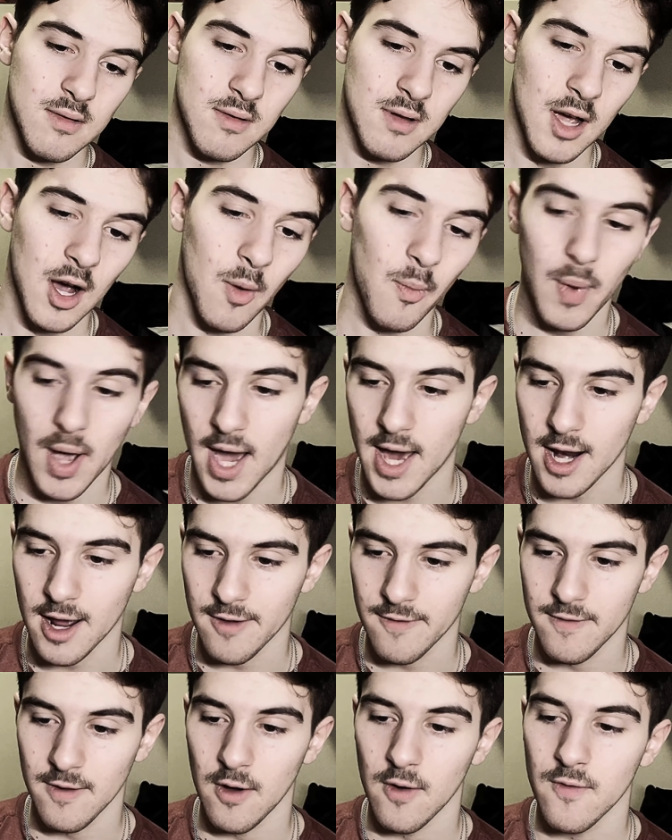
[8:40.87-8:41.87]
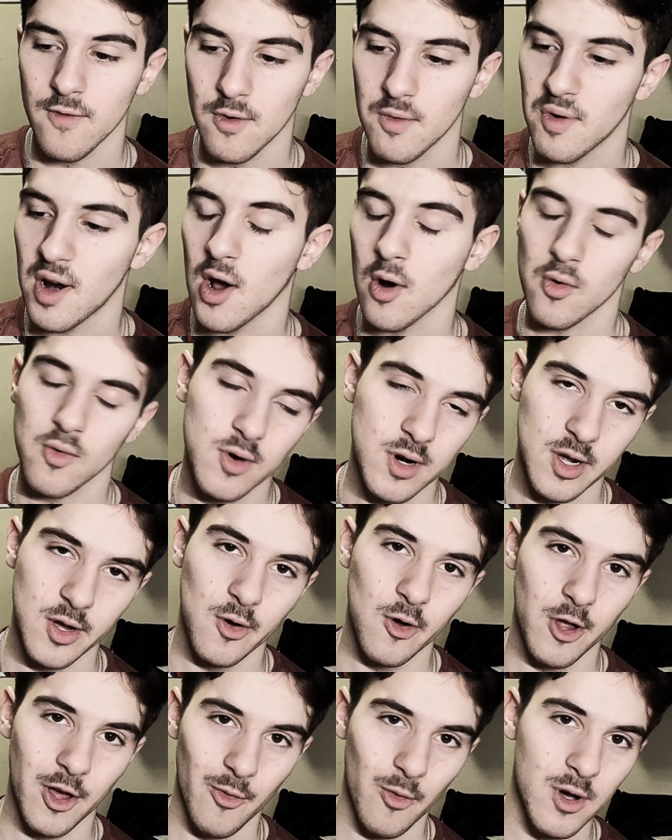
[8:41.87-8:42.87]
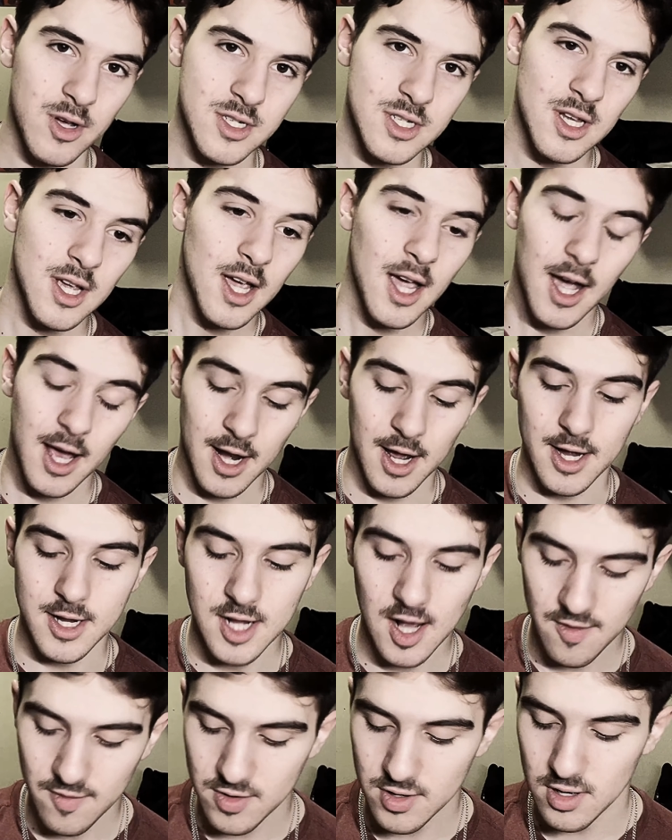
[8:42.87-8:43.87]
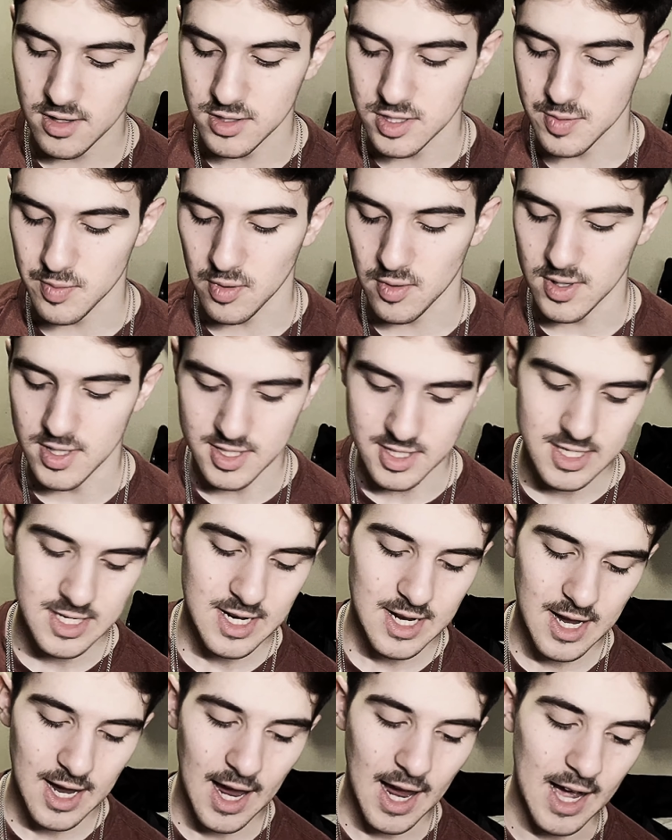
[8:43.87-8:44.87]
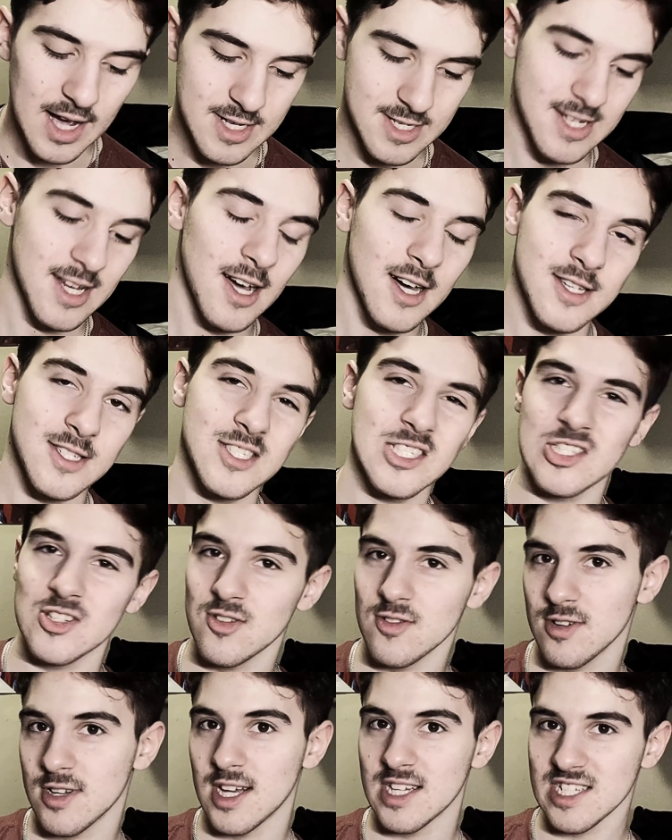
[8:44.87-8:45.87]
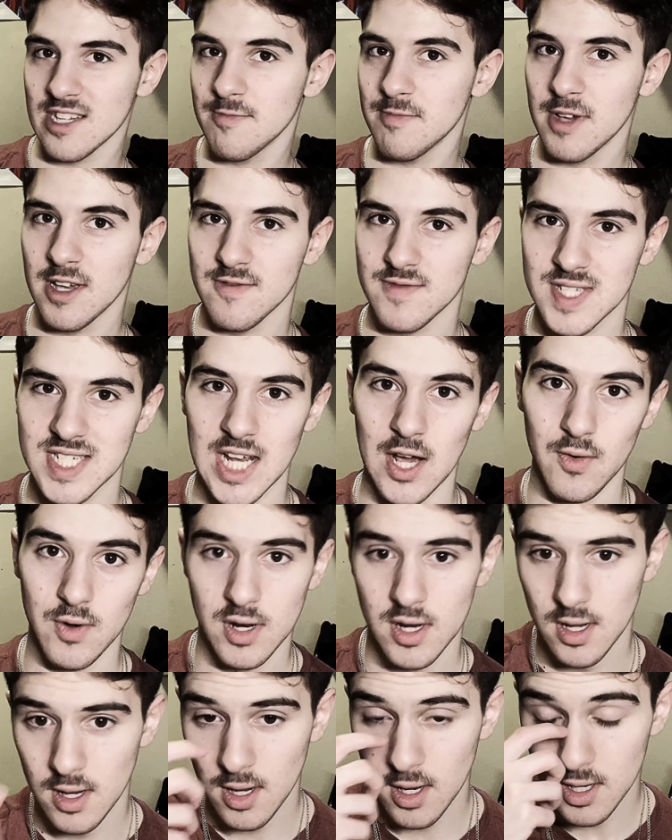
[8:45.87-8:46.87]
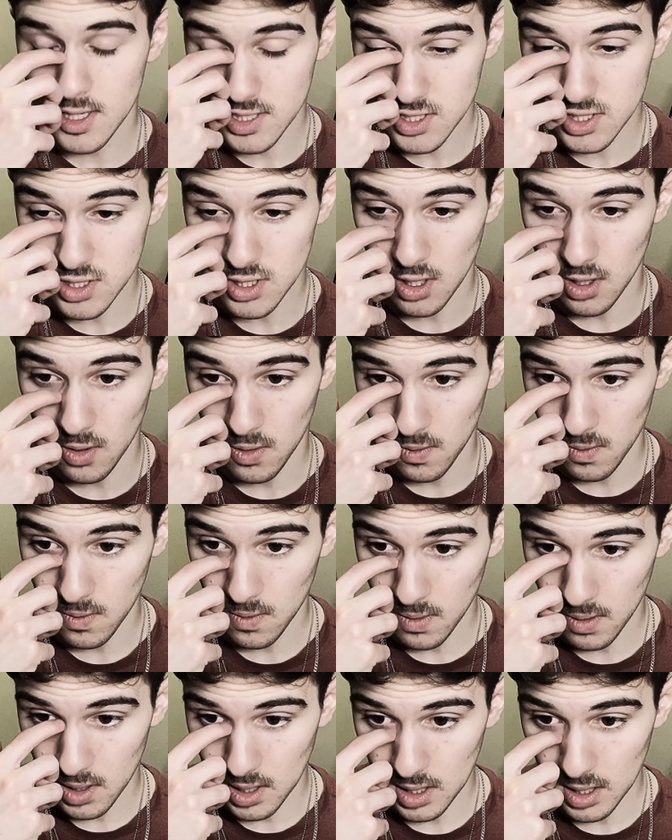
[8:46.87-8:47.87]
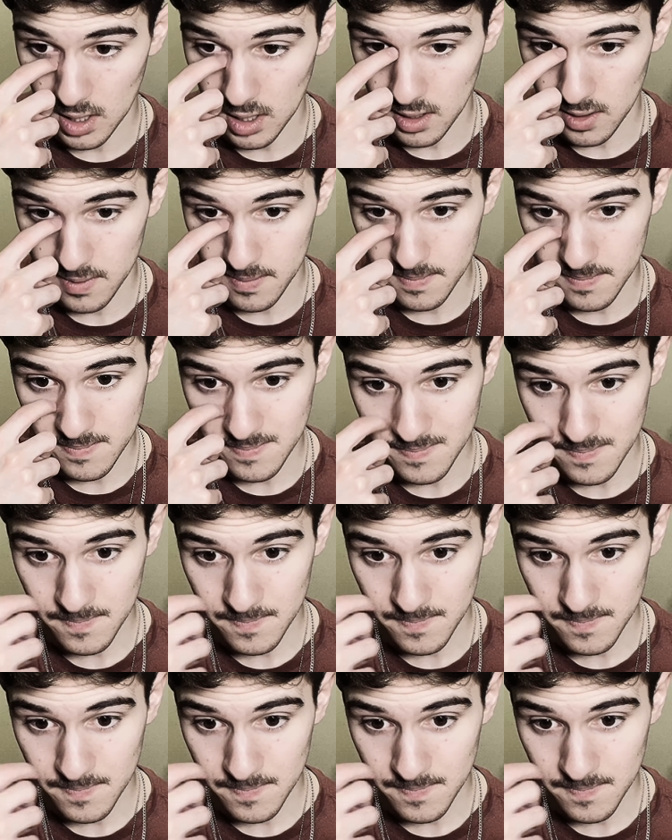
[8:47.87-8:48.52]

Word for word: how bad I felt for how critical I was. And I covered all those points as uncertain as it may have sounded. So, um,